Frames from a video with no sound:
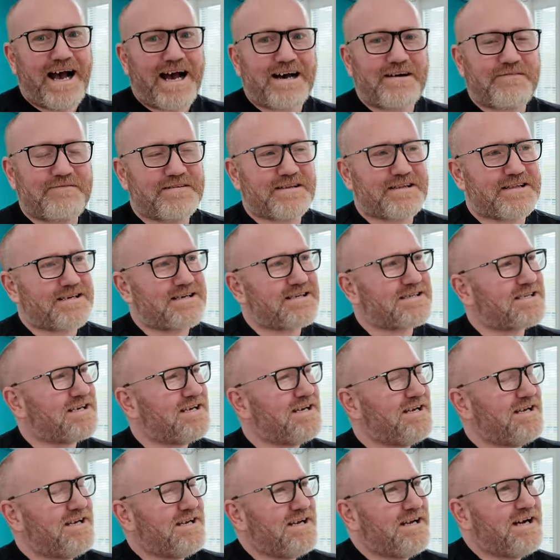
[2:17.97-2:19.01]
after that,
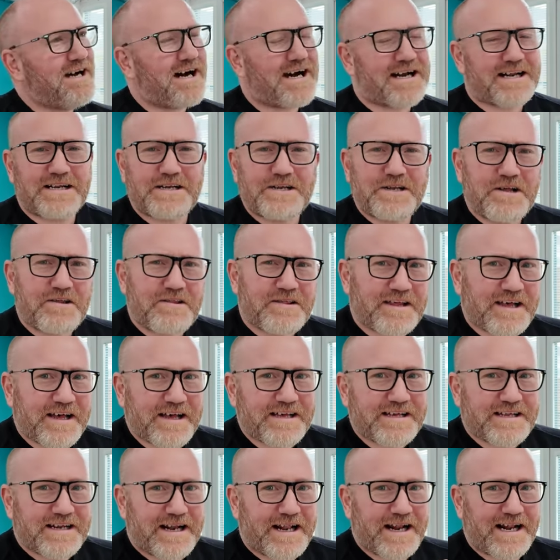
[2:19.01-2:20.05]
I had
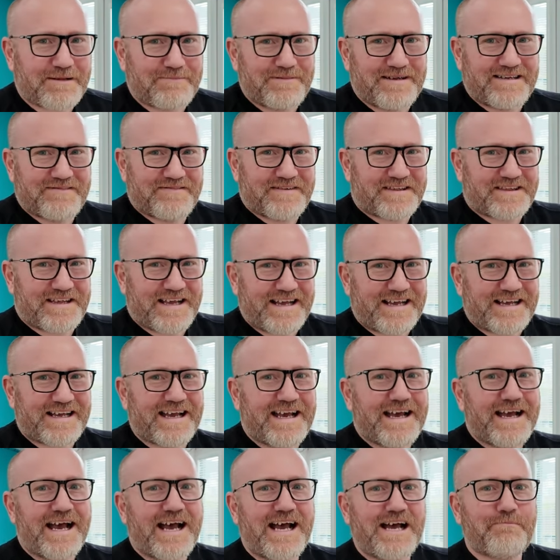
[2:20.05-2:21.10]
another little bit of a think
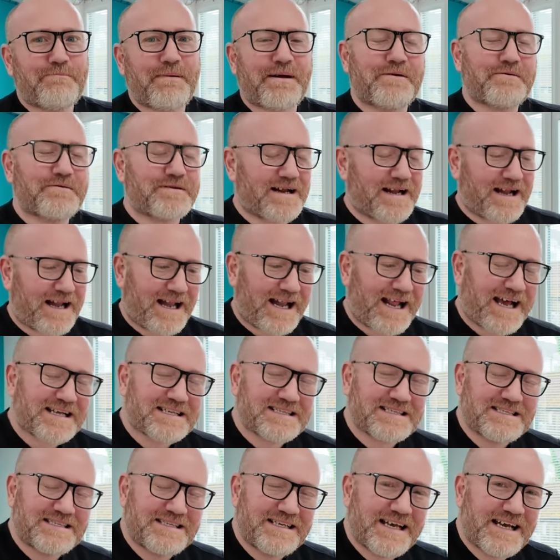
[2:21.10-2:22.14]
about
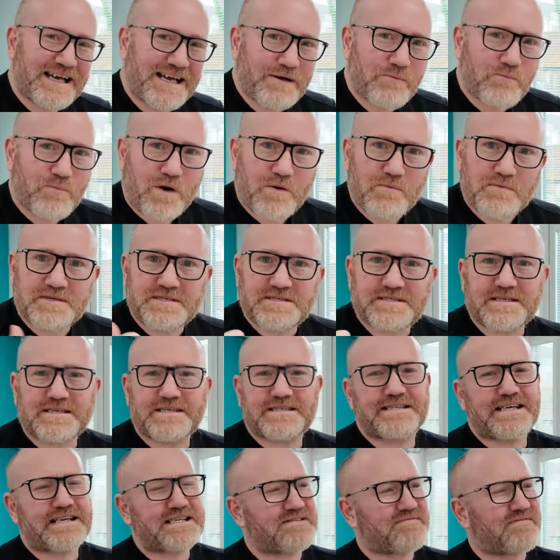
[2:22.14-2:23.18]
last year. What was
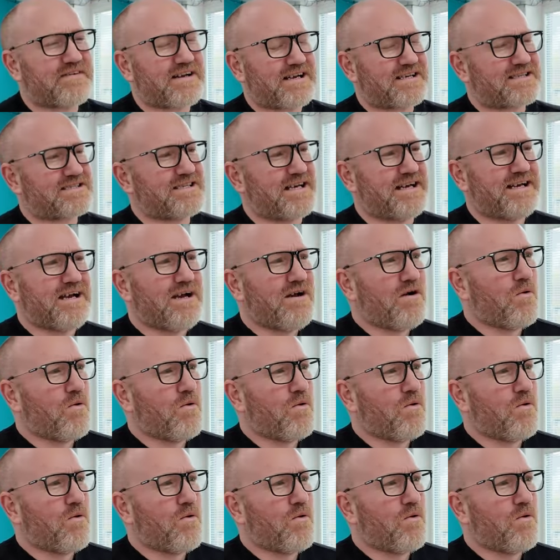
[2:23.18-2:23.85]
successful last year?